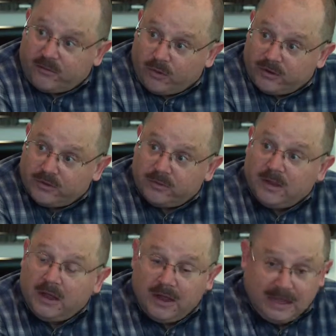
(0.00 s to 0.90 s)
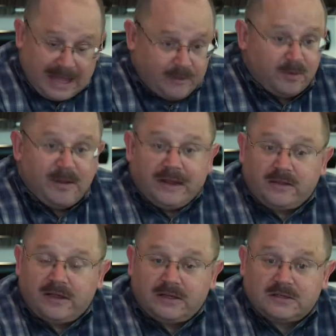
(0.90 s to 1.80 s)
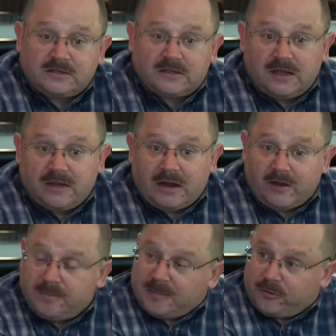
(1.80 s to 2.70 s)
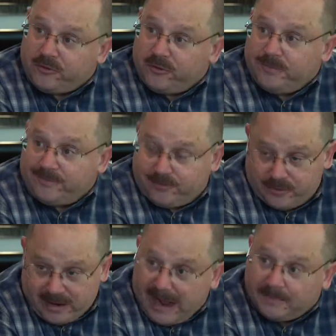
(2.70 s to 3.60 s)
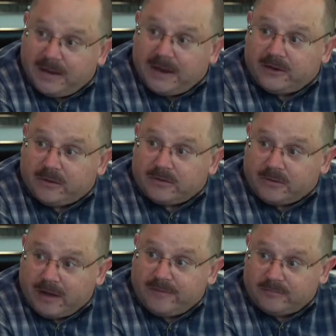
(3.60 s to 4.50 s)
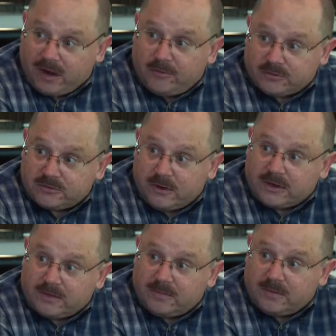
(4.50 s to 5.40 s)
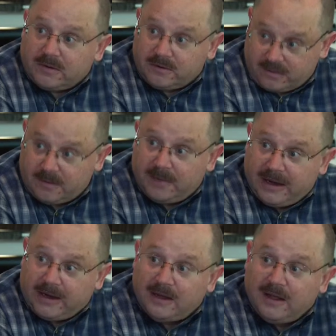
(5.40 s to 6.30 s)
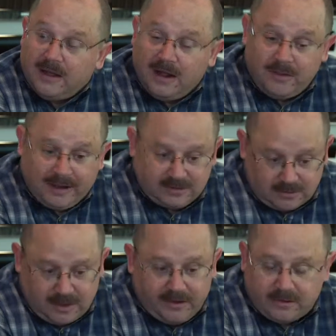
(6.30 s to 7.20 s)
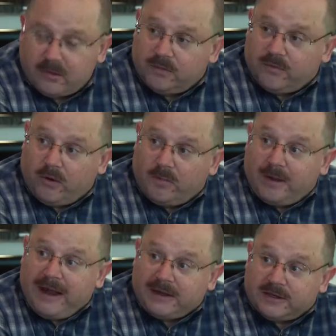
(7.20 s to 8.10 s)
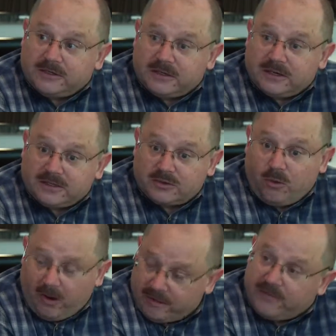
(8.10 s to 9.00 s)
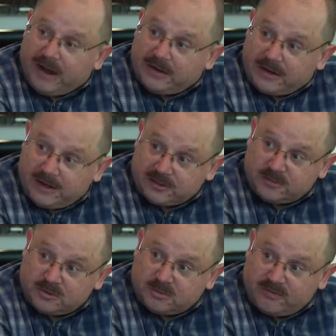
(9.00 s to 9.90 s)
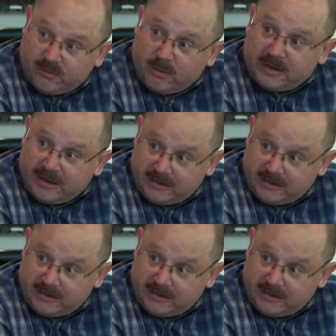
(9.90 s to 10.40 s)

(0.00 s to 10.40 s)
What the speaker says: for you? Can we make things that other people do not make or have trouble struggling to make? That's, I think, the overall package. And it's qualifying the customers before we get